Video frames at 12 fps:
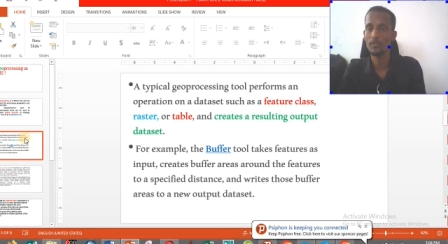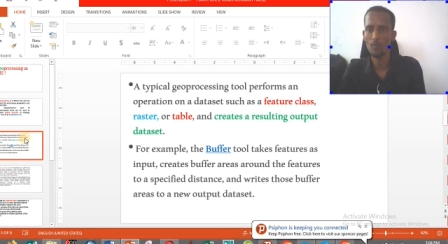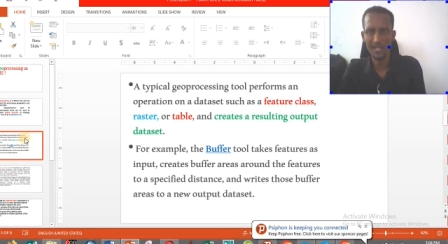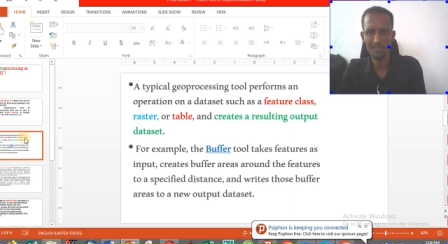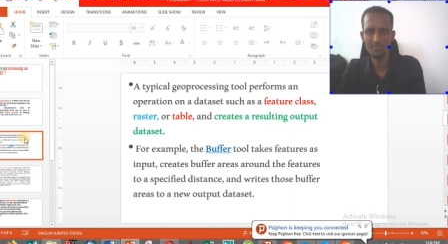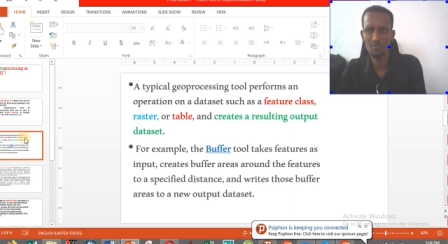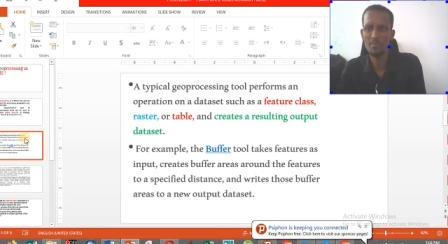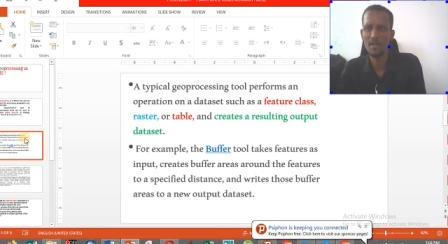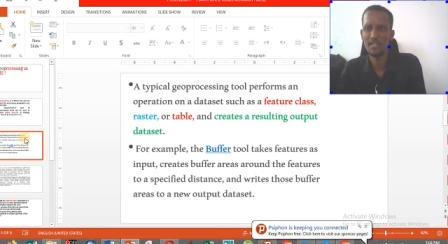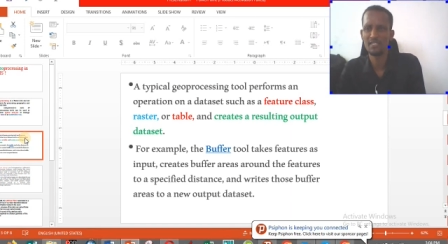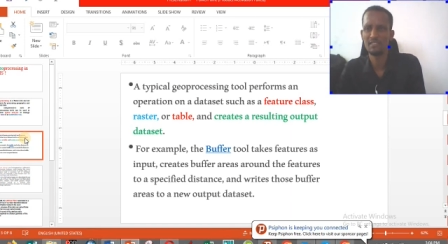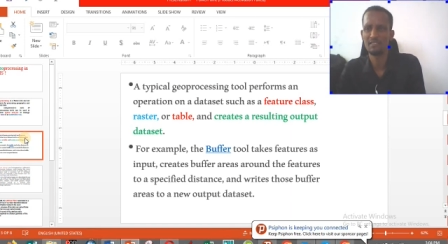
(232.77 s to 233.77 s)
What mean
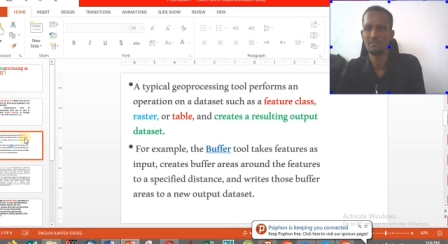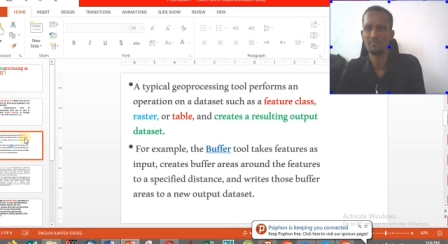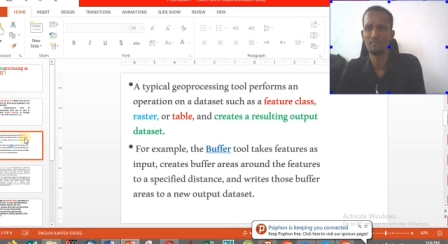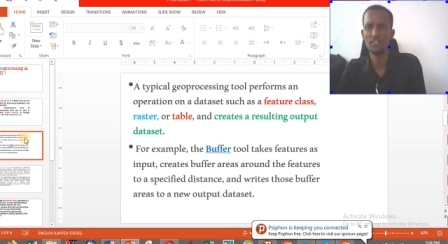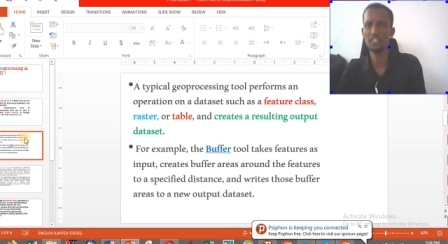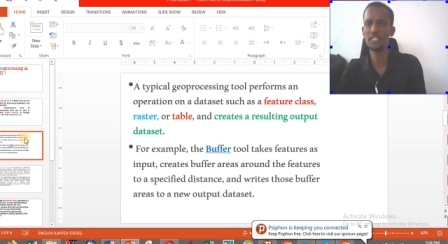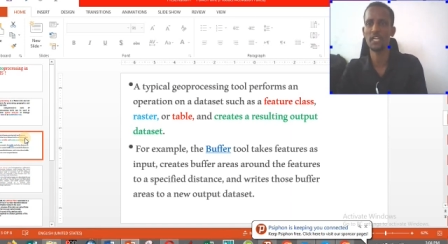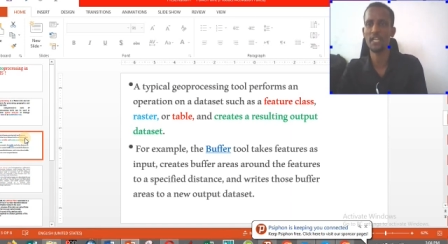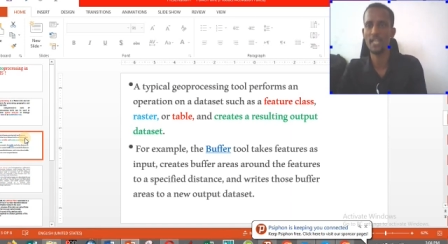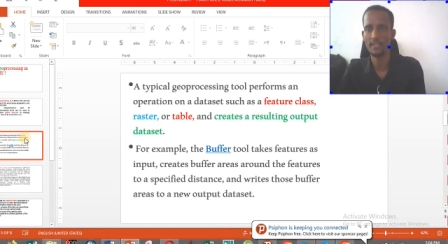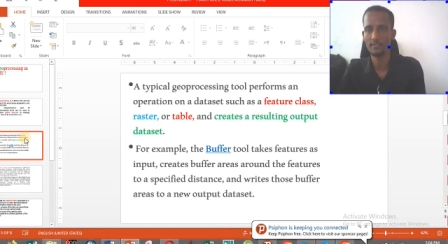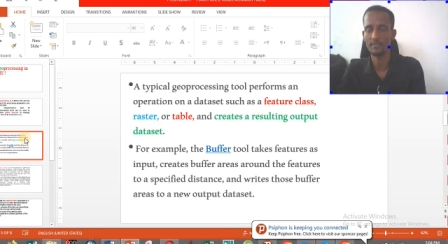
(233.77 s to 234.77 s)
by feature
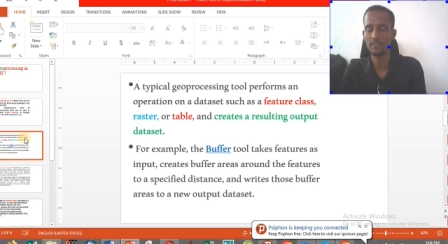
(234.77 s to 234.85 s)
class